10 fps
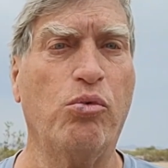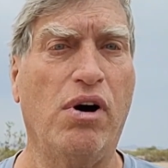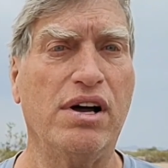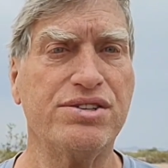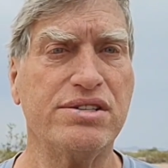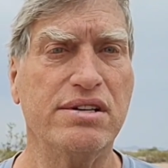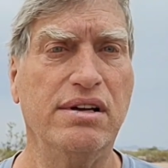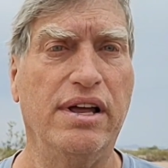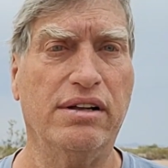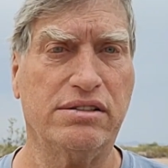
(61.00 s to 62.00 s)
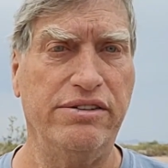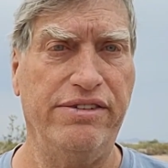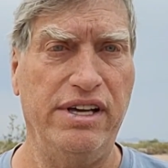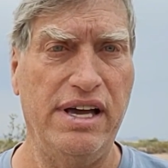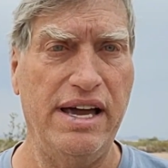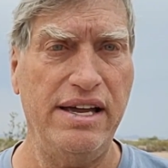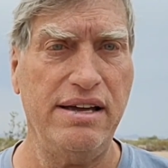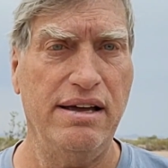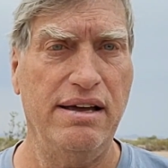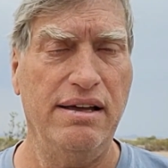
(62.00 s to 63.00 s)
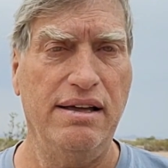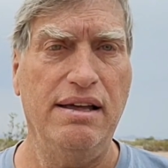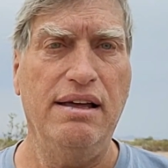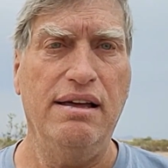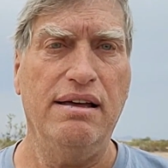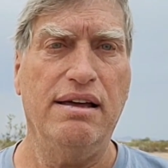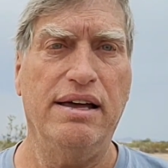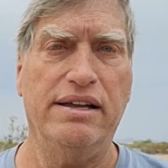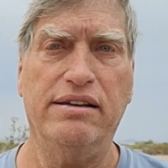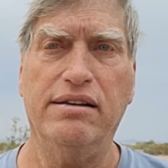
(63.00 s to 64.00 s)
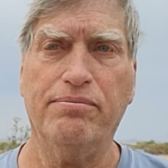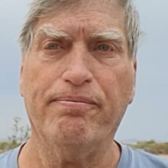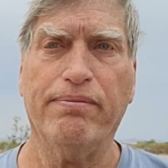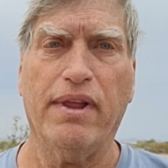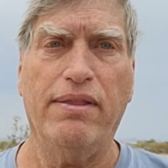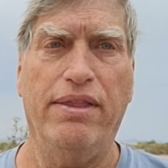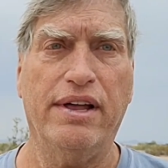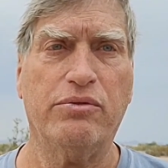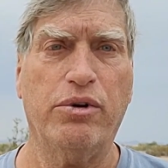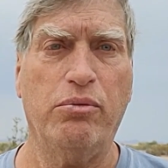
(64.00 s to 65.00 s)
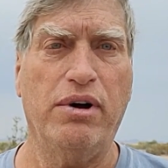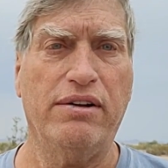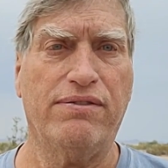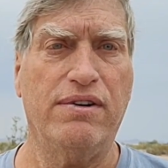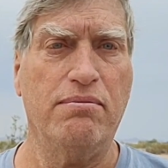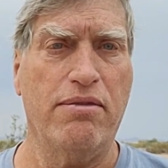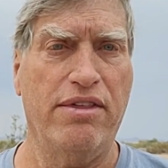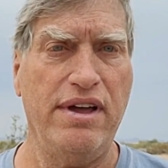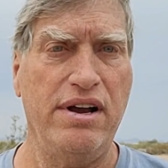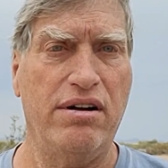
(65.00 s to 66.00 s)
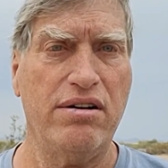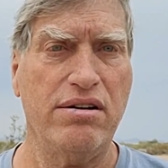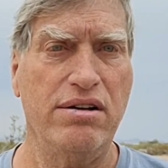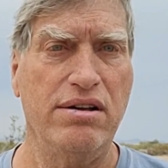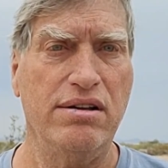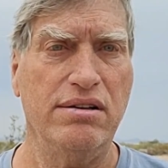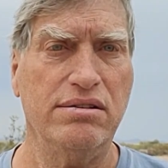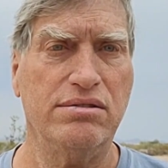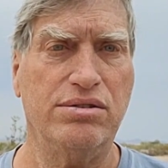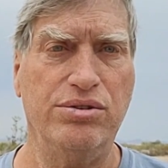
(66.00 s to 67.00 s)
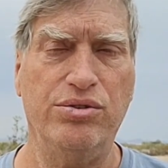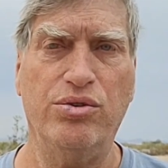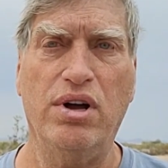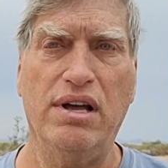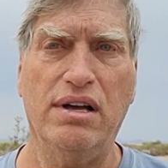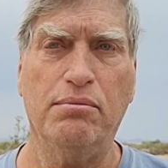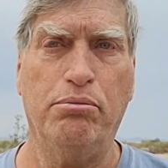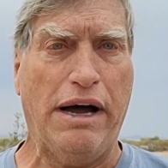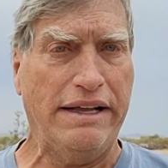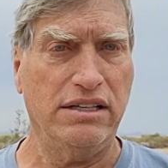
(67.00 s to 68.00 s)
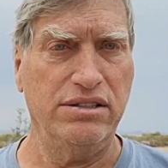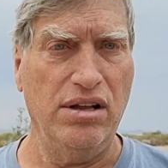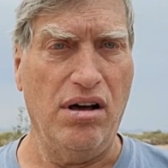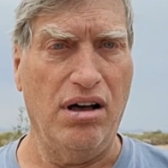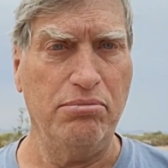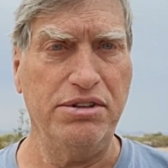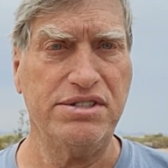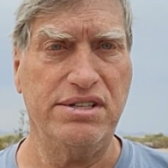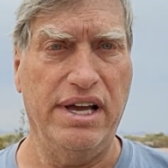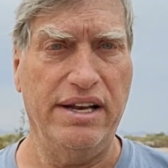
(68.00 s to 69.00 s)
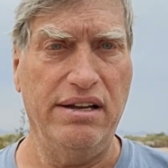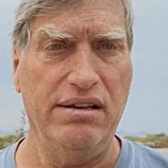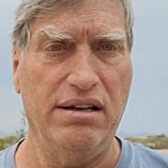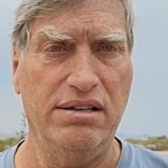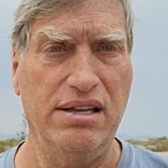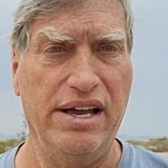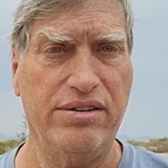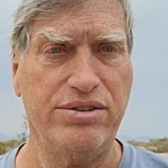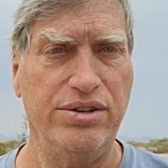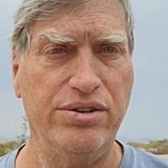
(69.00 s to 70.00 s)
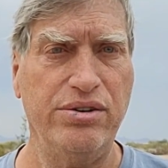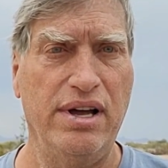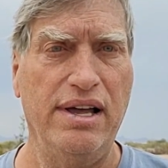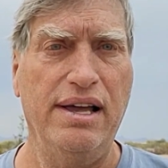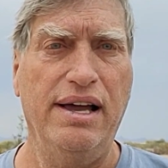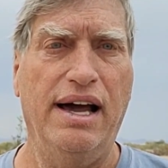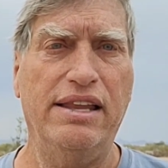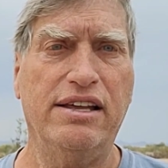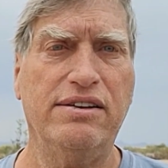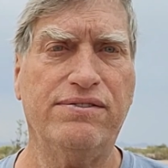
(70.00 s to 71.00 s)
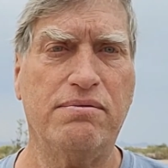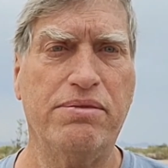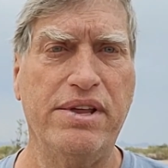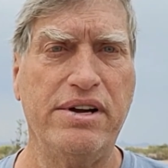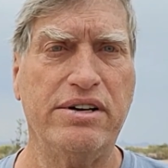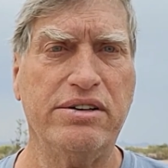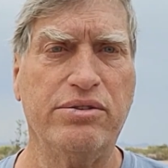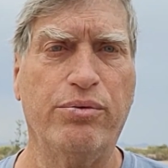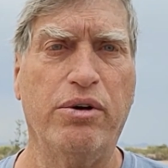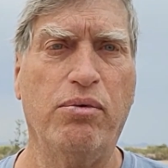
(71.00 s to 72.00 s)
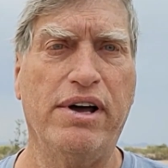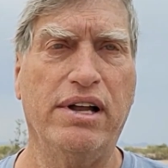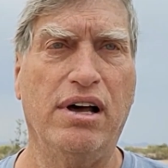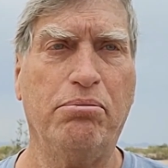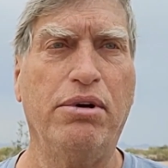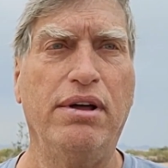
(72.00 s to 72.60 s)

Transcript: Wash LTVA, and then we went from there to Pilot Knob and stayed a day or two, and then from there we went up